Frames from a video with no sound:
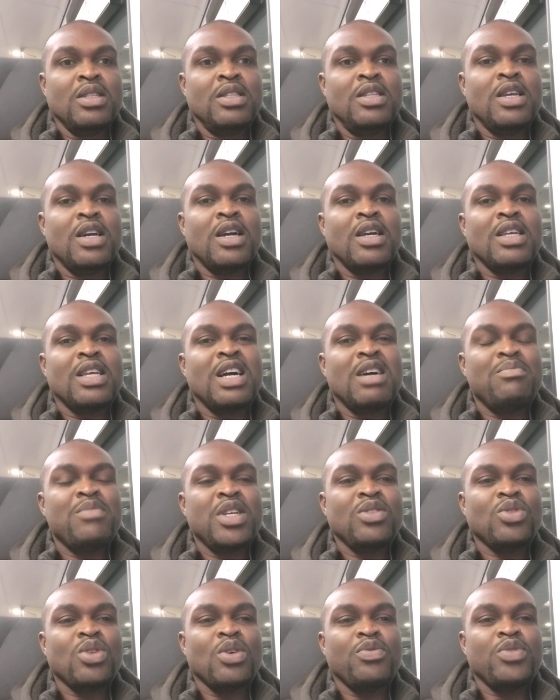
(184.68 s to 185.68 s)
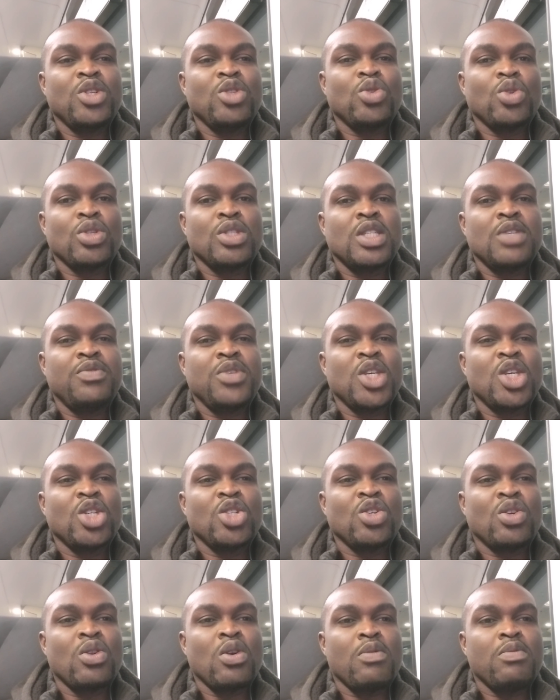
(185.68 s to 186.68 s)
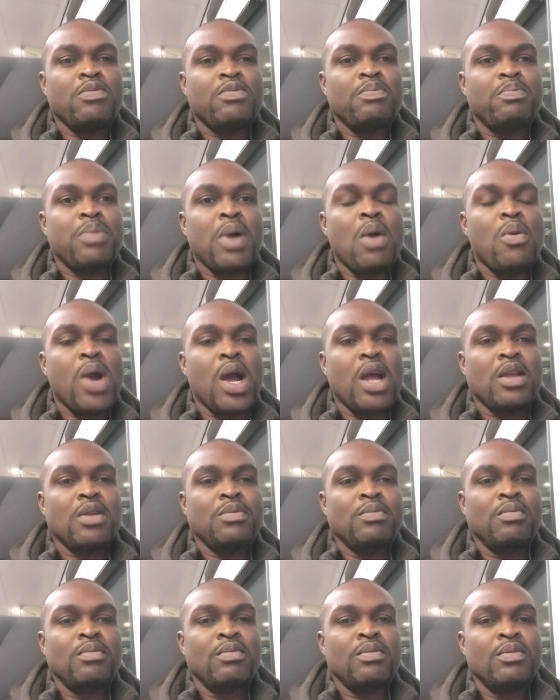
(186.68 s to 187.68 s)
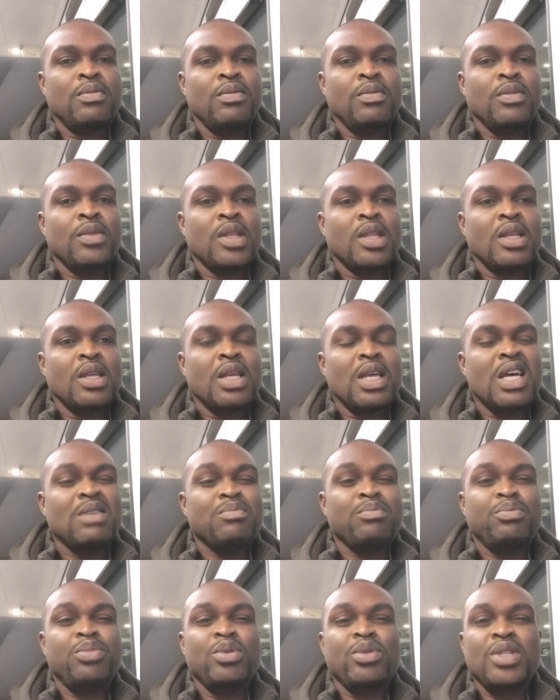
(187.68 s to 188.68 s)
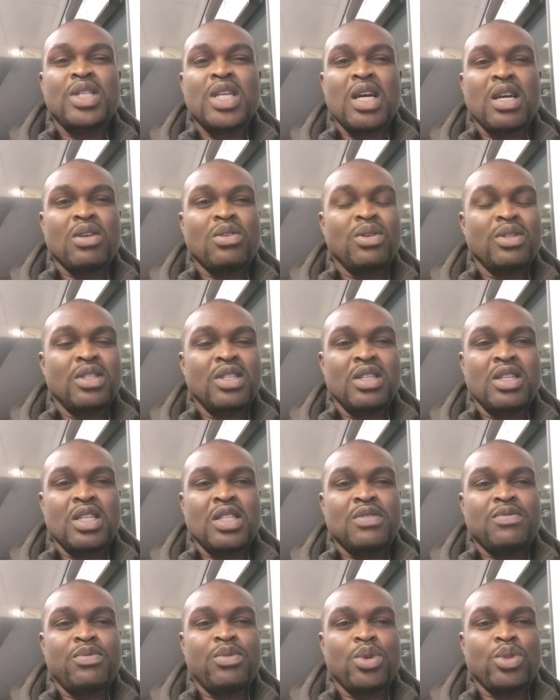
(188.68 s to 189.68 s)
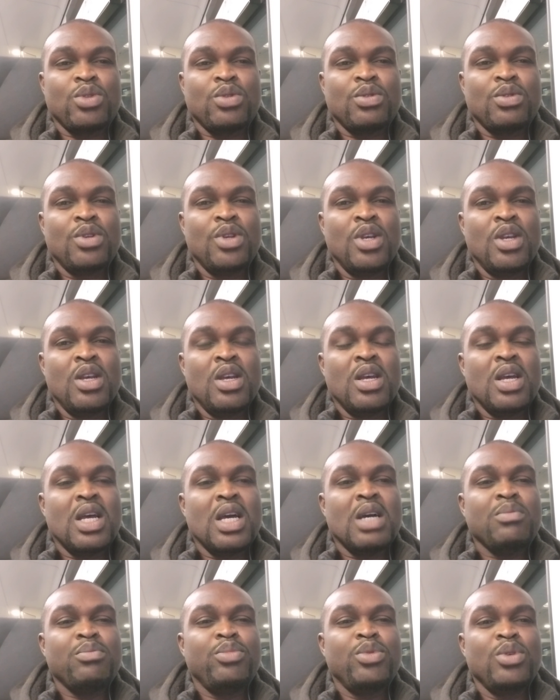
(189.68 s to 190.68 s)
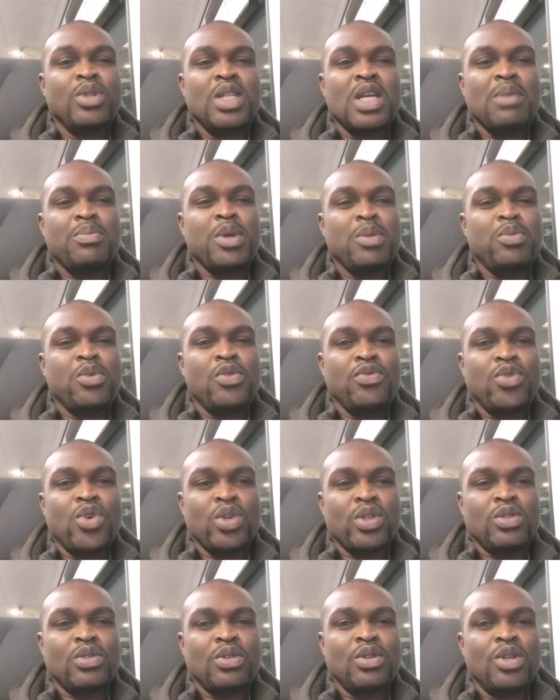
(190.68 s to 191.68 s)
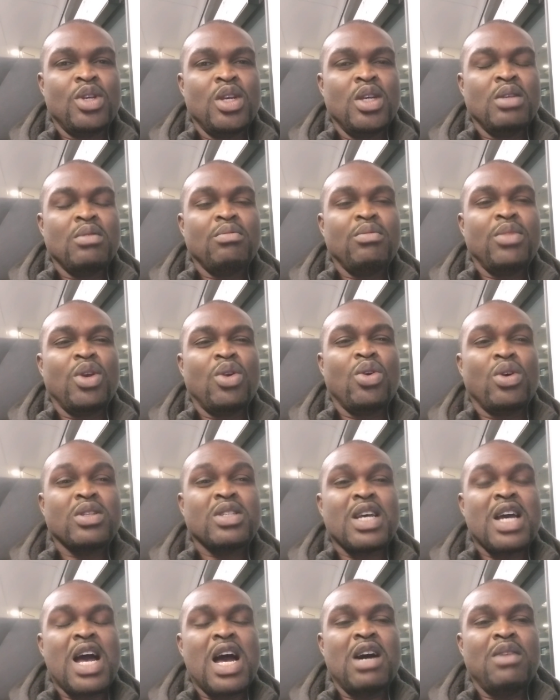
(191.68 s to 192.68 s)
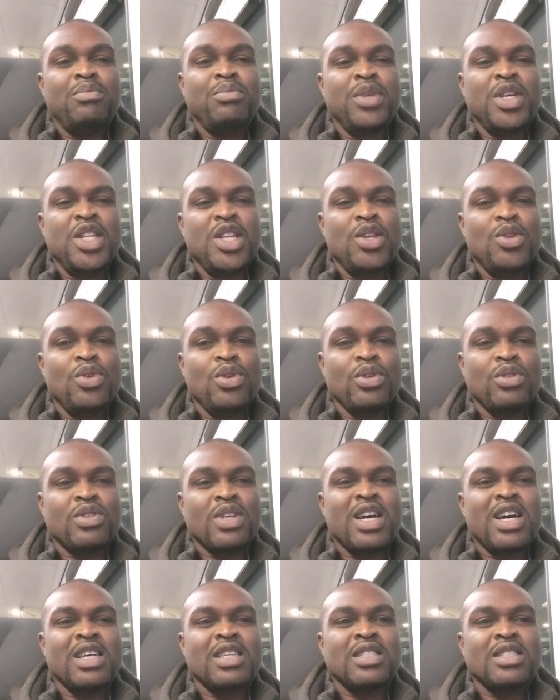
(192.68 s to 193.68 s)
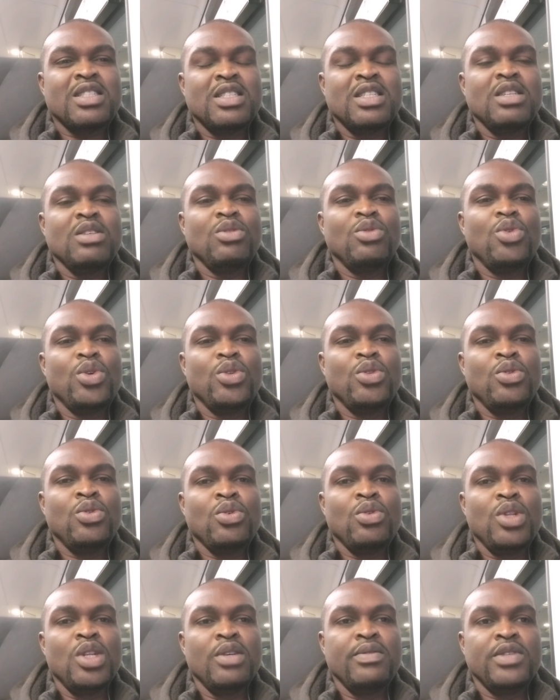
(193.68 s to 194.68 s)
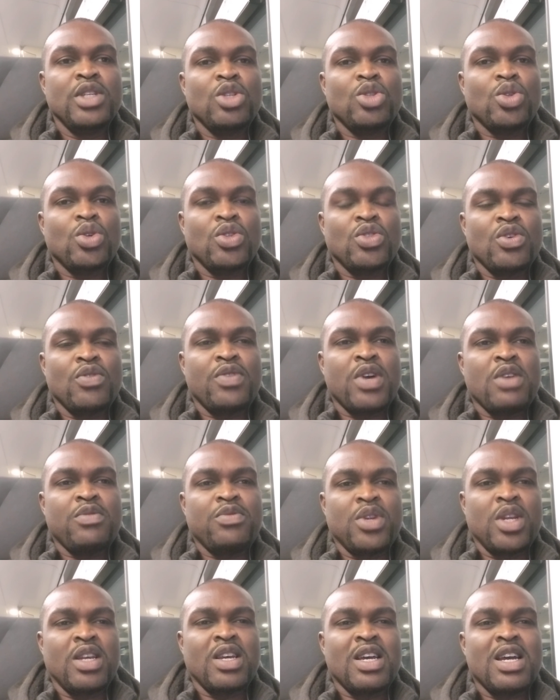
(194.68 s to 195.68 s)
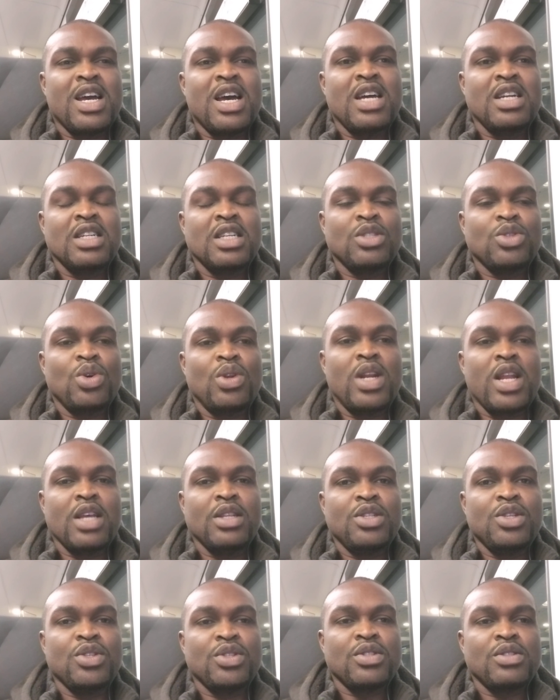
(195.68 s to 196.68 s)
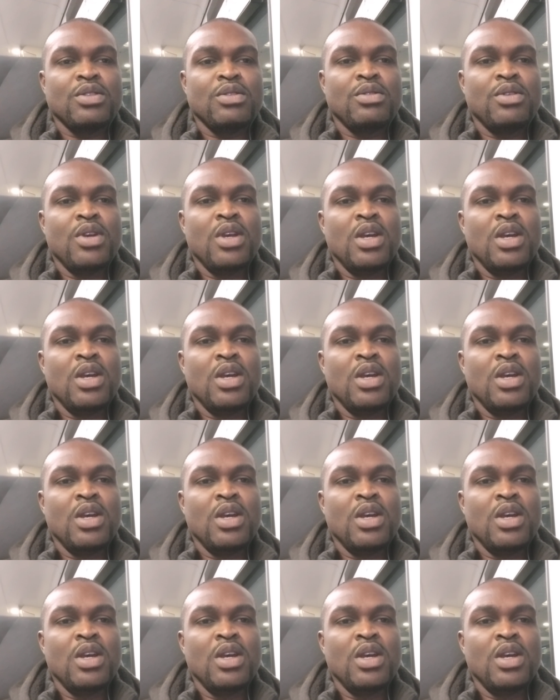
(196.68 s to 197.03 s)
their garments of intoxication of power and put their continents first and put their people first because how many youths are still going to leave the shores of Africa and return like this?